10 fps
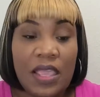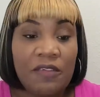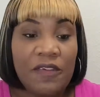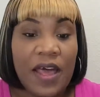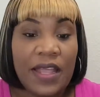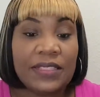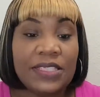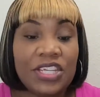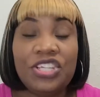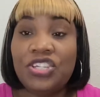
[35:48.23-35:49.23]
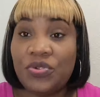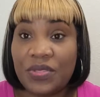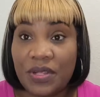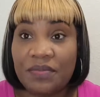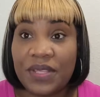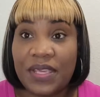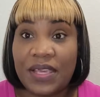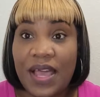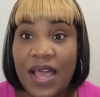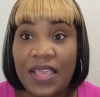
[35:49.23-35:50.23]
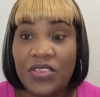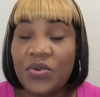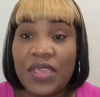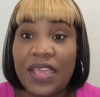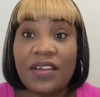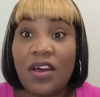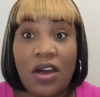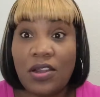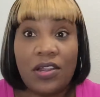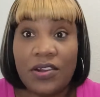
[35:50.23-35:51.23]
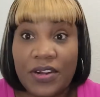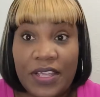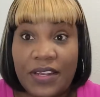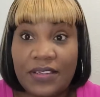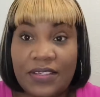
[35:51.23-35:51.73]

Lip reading: if I teach you something, you can't unlearn it.